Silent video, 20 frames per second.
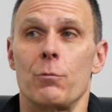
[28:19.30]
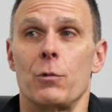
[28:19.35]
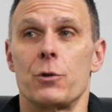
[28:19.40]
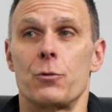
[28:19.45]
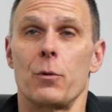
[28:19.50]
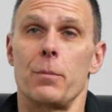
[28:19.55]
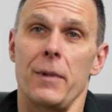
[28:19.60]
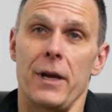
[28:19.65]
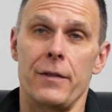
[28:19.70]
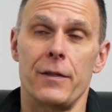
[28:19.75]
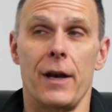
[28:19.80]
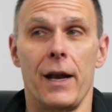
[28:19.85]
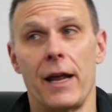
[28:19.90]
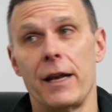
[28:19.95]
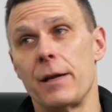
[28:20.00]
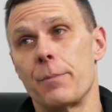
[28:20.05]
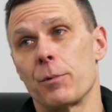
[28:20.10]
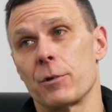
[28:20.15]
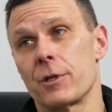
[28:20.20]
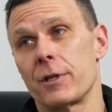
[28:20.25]
which would mean that
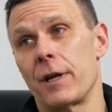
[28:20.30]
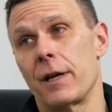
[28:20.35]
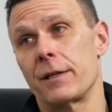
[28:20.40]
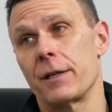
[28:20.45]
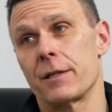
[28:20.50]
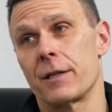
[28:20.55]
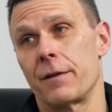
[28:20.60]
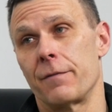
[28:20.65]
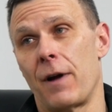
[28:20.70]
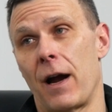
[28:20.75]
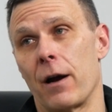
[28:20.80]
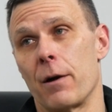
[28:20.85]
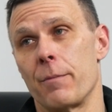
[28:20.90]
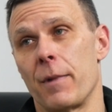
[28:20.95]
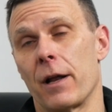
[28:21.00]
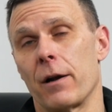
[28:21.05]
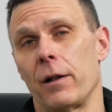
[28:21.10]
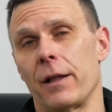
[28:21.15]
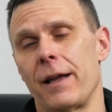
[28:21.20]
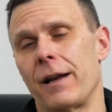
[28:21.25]
80% is
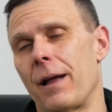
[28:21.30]
environmental.